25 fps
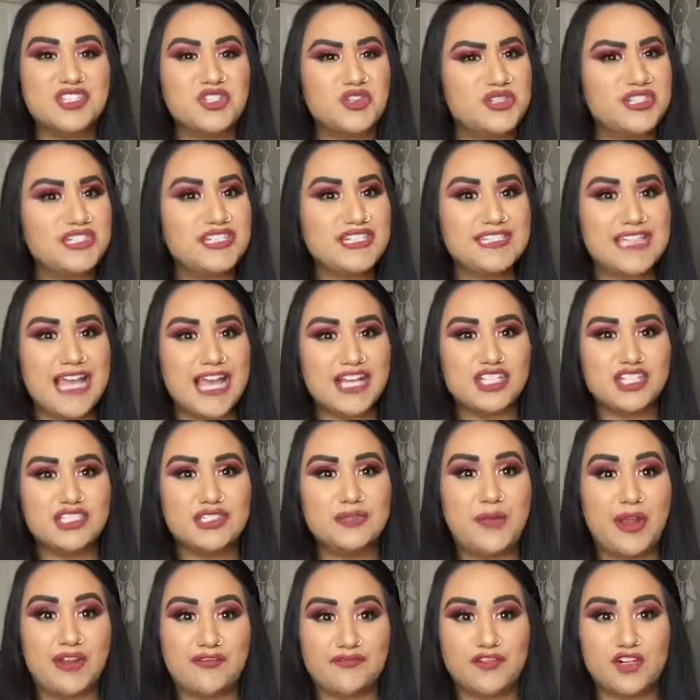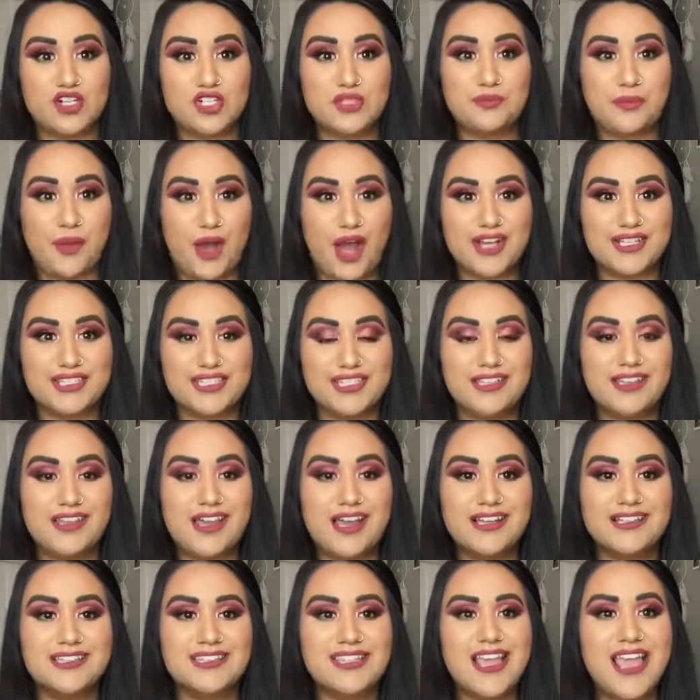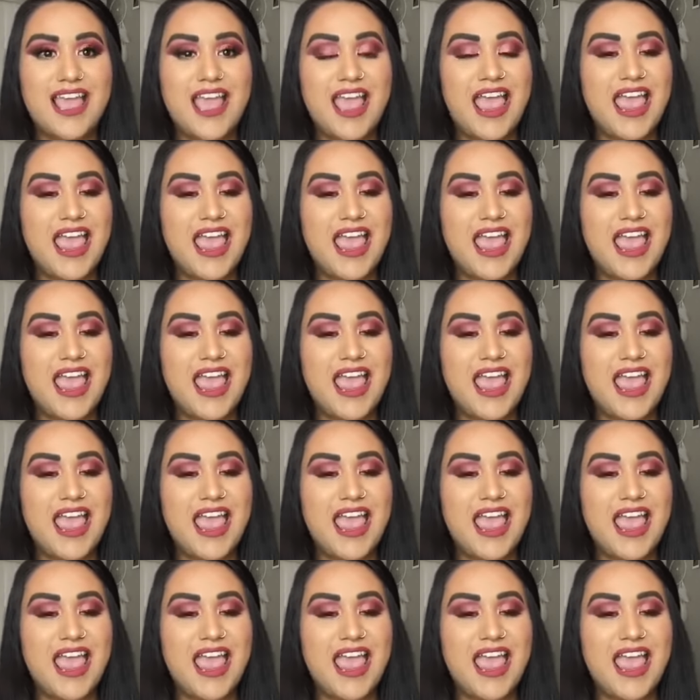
So this is actually my first BOXYLUXE,